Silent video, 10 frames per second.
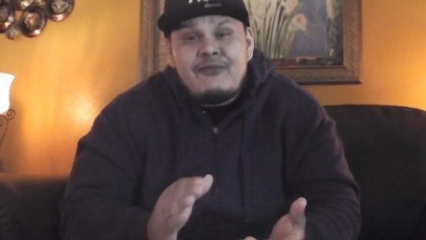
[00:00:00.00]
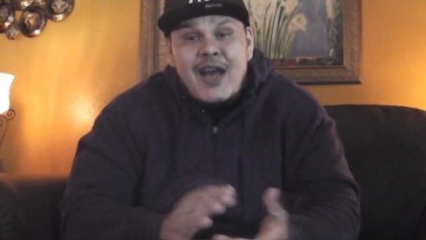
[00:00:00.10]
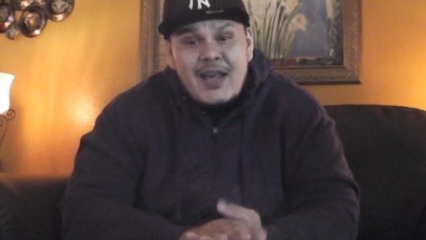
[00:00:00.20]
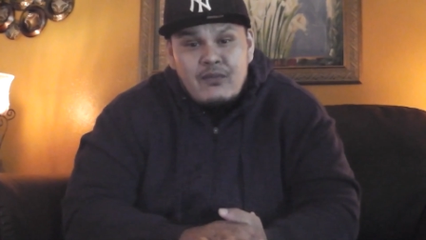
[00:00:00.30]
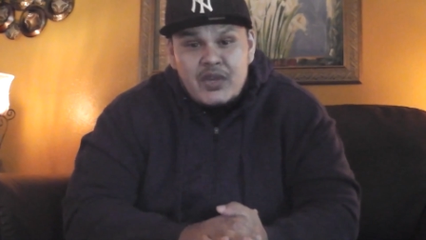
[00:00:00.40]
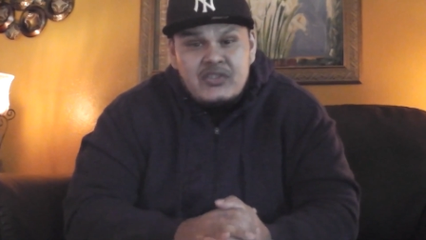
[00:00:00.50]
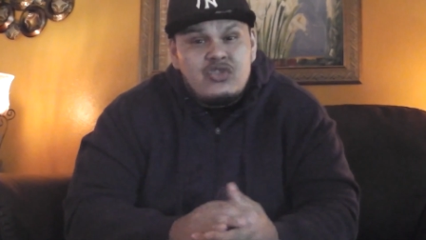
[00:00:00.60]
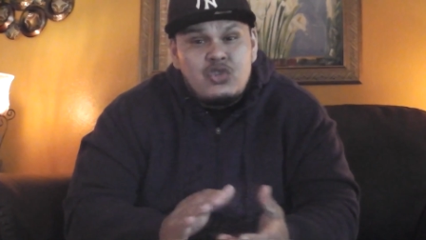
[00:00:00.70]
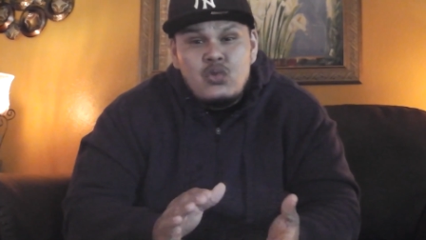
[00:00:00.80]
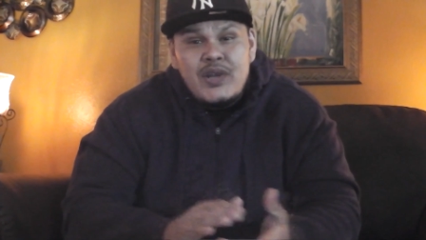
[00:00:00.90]
5 weeks,
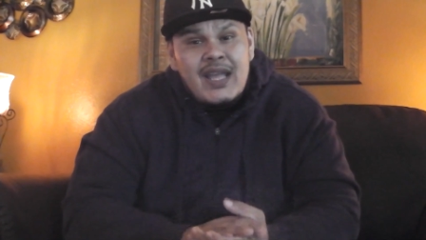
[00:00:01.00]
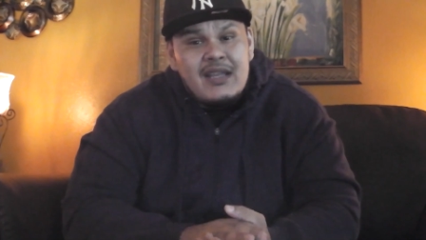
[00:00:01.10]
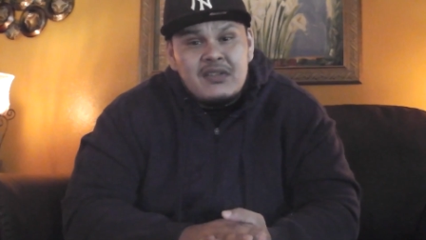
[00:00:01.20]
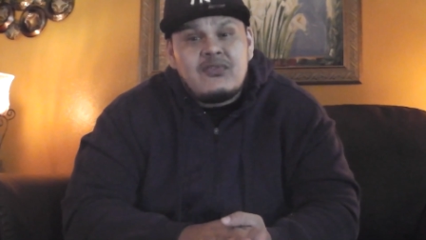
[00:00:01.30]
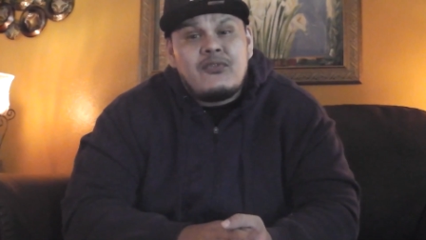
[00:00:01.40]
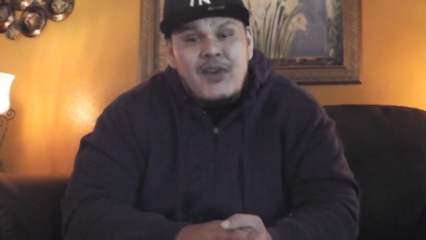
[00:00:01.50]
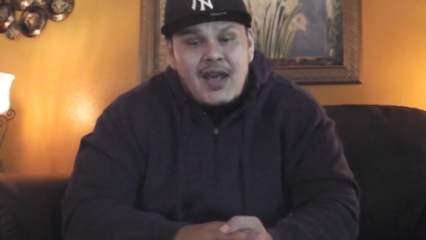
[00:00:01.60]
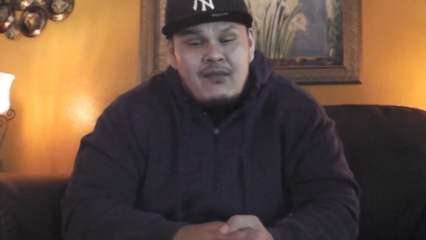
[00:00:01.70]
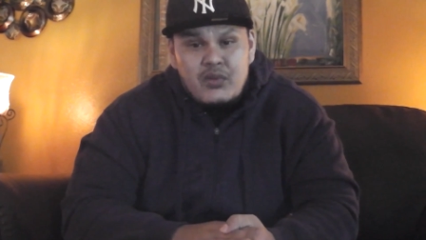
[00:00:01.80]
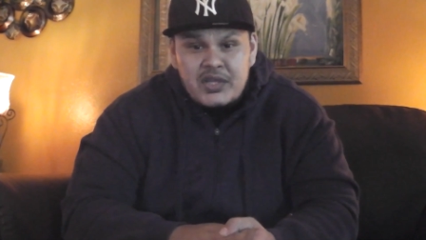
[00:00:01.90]
do negatives for
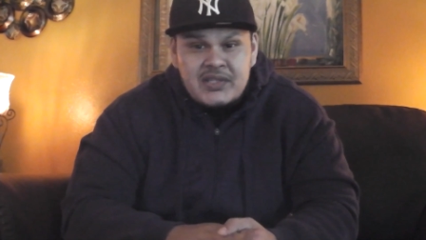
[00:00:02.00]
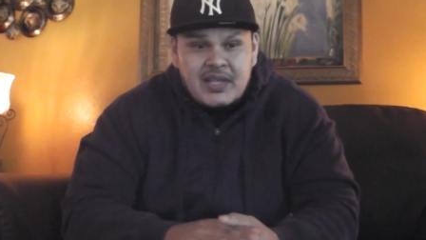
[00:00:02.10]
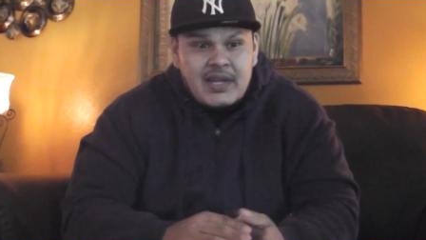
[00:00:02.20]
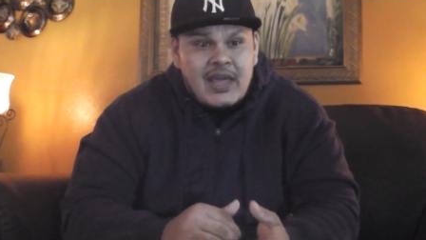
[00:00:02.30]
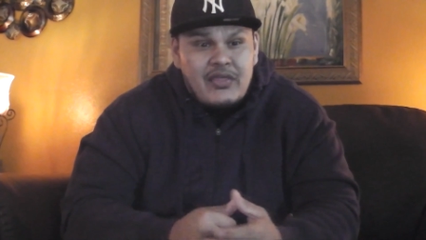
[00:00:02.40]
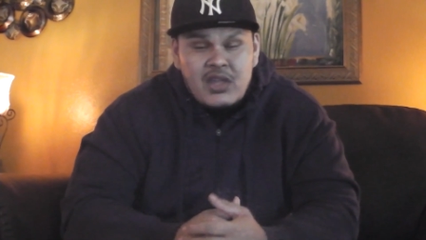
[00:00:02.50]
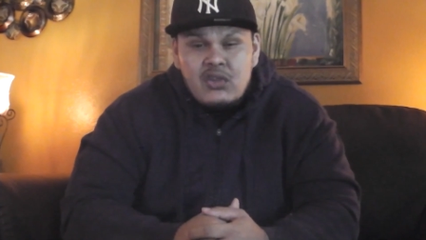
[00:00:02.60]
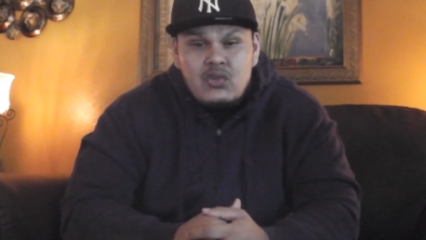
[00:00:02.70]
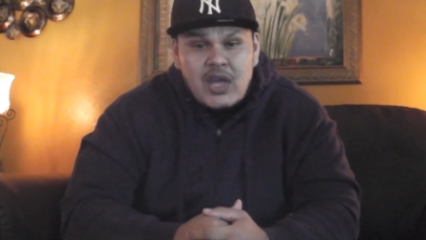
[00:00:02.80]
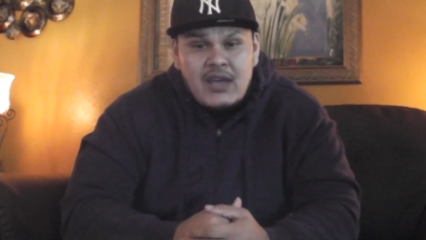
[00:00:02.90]
5 weeks, and I
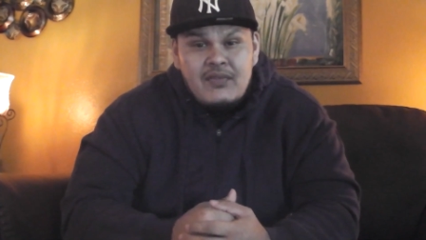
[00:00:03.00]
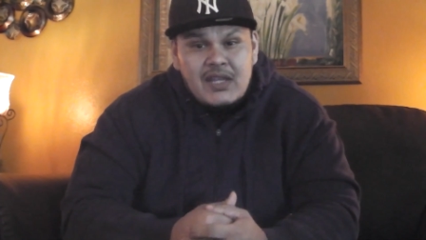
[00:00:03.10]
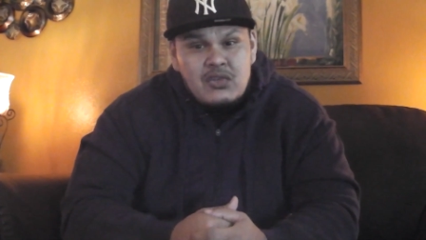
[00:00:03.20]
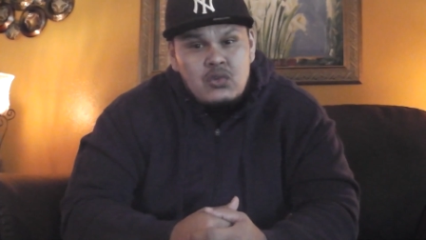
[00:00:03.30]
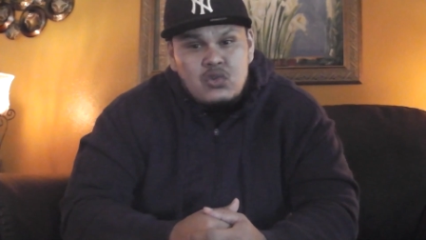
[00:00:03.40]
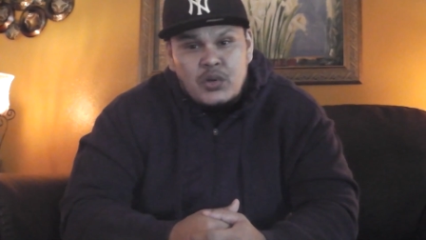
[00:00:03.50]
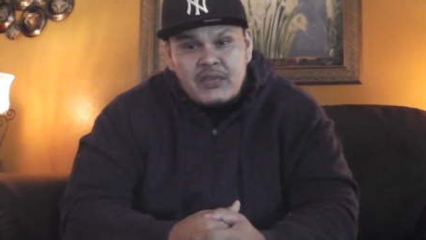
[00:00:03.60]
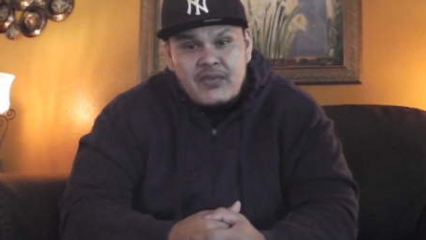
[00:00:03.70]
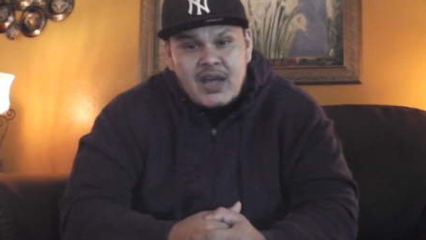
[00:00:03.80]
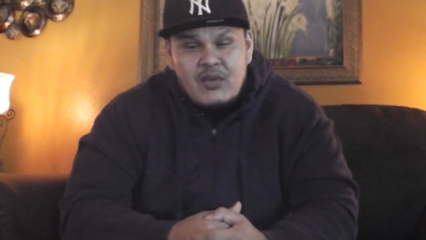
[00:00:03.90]
think you'll have that
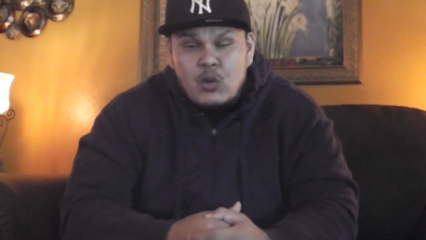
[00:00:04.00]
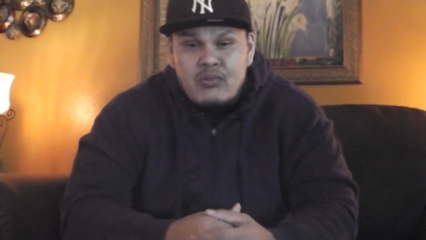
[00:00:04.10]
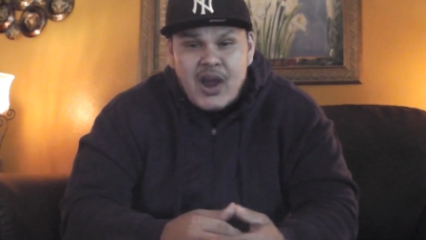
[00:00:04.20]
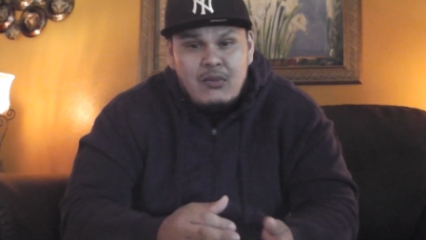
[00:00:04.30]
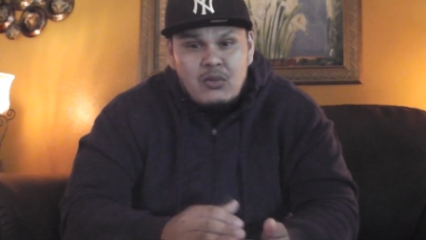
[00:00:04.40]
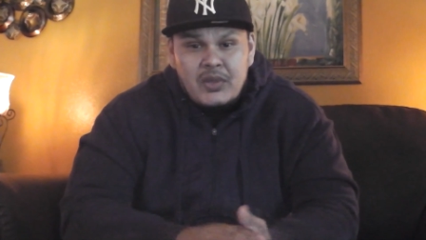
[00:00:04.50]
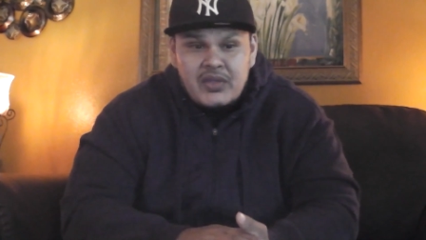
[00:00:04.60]
225 no problem.